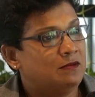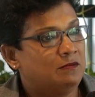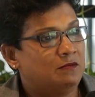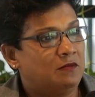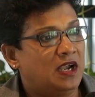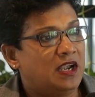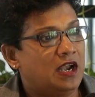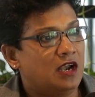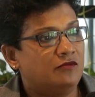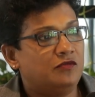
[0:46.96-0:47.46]

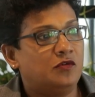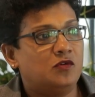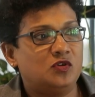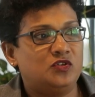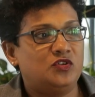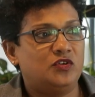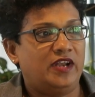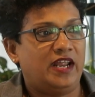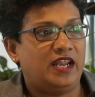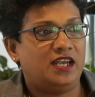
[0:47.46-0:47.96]
But
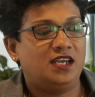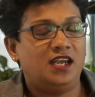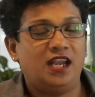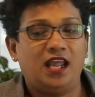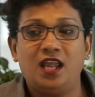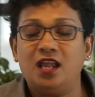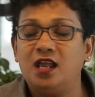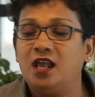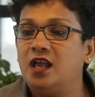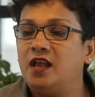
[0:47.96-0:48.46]

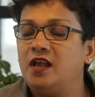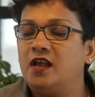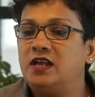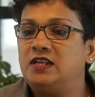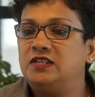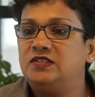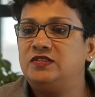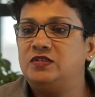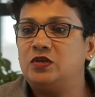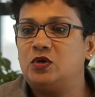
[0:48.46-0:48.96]
unfortunately,
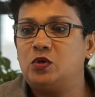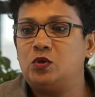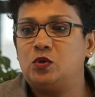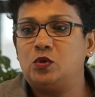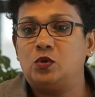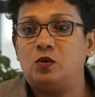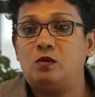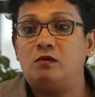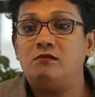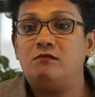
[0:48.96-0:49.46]

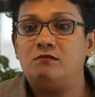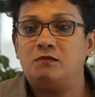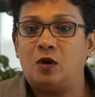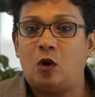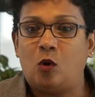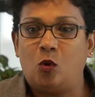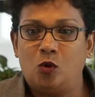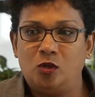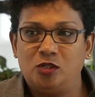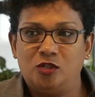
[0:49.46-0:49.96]
so
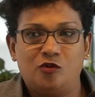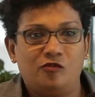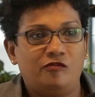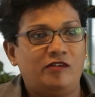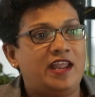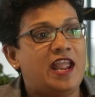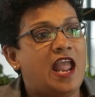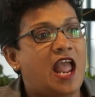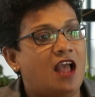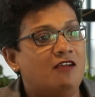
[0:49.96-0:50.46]
although
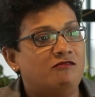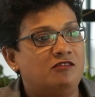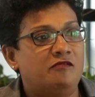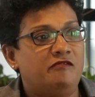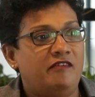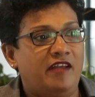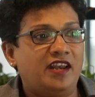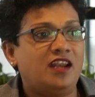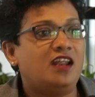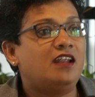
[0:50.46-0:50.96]
we have a
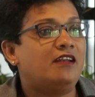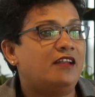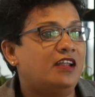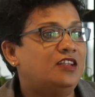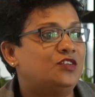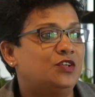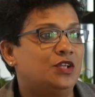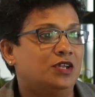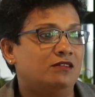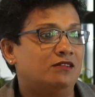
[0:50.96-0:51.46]
very
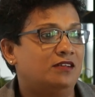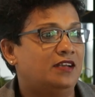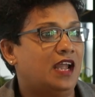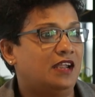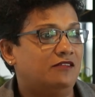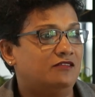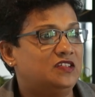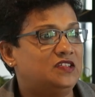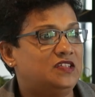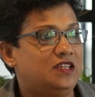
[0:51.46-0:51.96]
rich
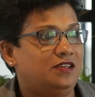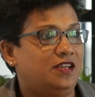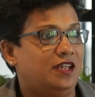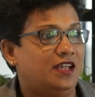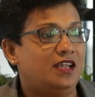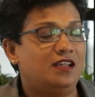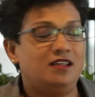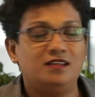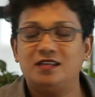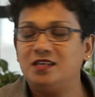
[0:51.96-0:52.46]

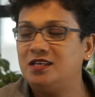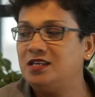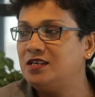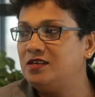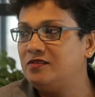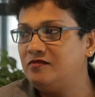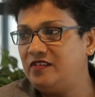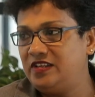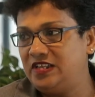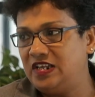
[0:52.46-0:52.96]
diversity
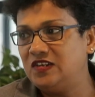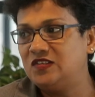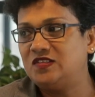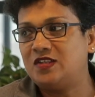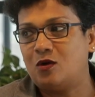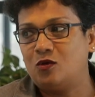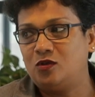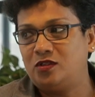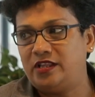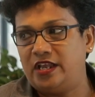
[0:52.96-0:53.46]
within
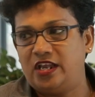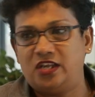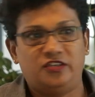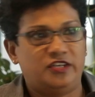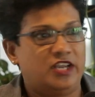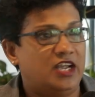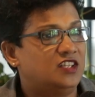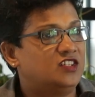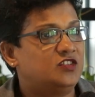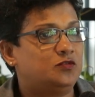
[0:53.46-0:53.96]
South
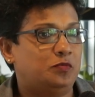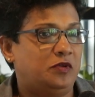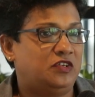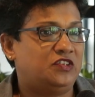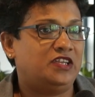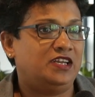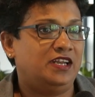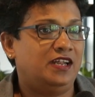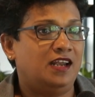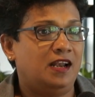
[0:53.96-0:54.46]
Asia,
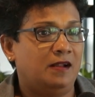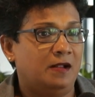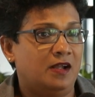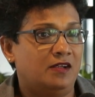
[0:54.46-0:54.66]
especially